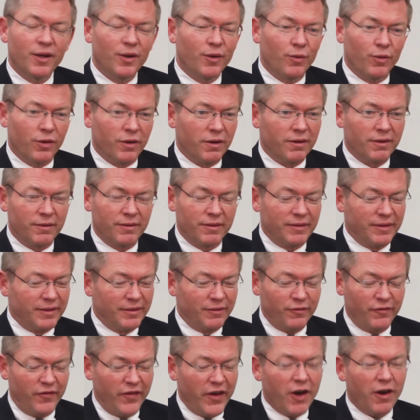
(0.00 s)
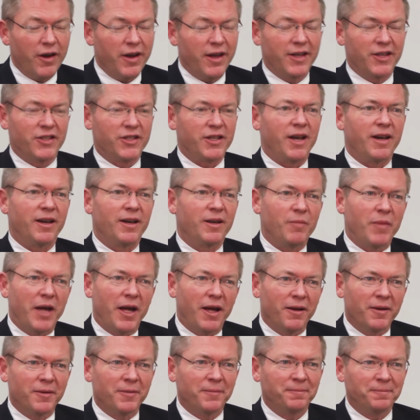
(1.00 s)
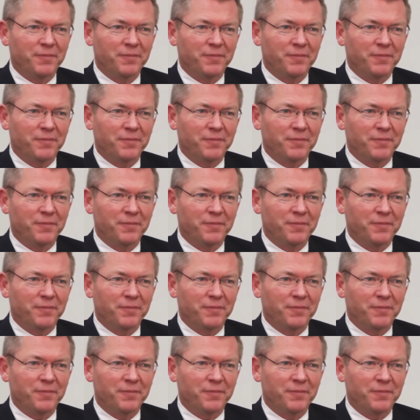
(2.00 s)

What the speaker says: we're very excited about.